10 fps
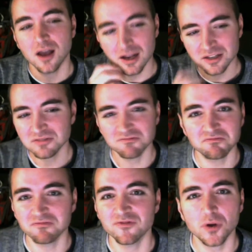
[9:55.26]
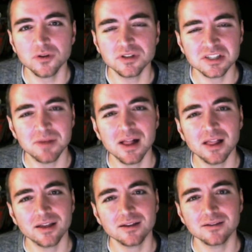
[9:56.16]
just thought to smell
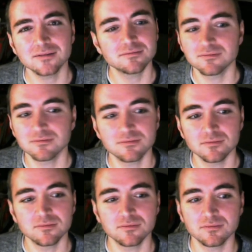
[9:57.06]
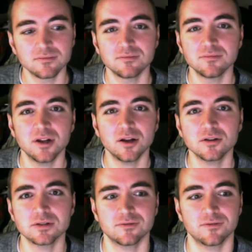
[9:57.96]
it, you know,
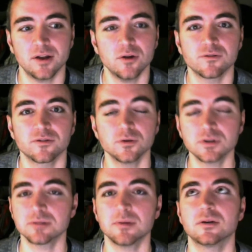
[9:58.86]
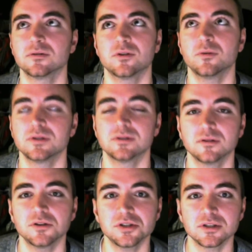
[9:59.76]
because I know fruit smells always
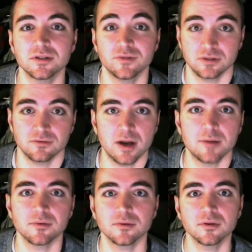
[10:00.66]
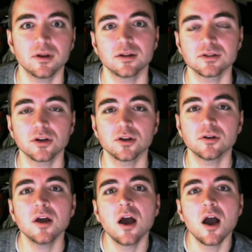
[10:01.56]
delicious if it's ripe and it's good.
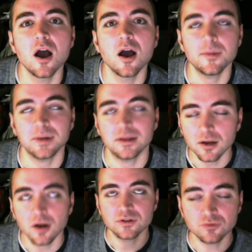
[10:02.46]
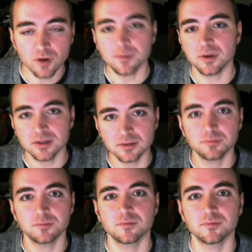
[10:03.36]
I mean, you know, if ripe and it's
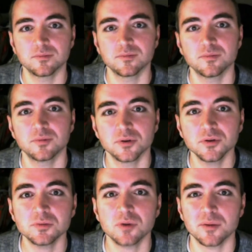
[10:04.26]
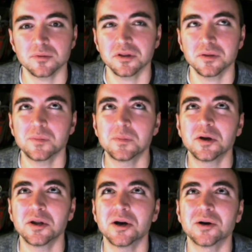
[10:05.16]
produced properly.
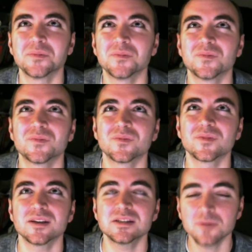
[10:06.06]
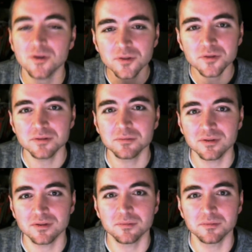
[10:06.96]
But I smelled
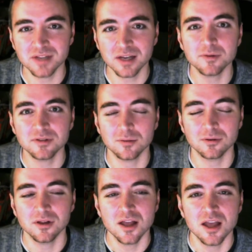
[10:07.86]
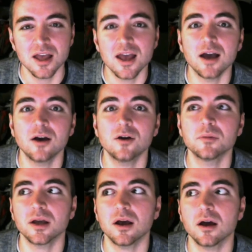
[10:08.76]
the second McDouble. Oh
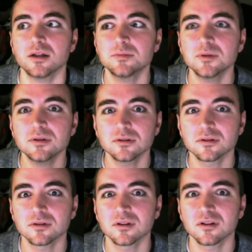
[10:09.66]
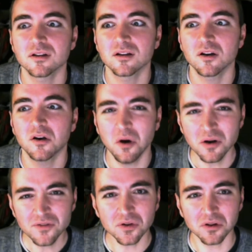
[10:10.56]
my God, it smelled
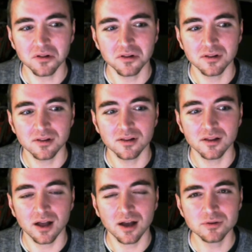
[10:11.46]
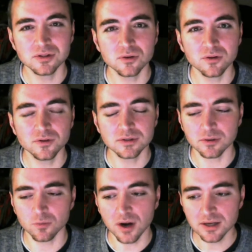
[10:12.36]
awful. I was so confused. Like,
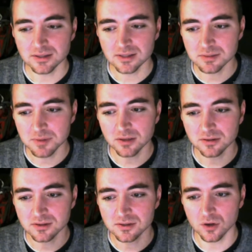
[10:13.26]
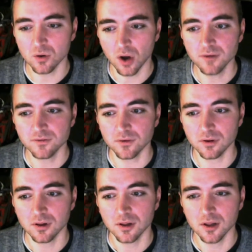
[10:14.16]
why does it smell so awful,
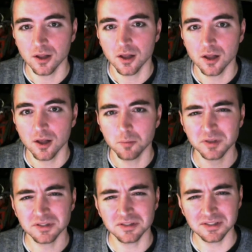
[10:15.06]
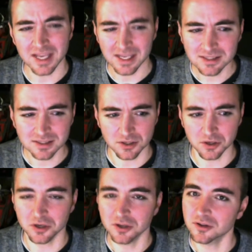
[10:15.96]
but it tastes good?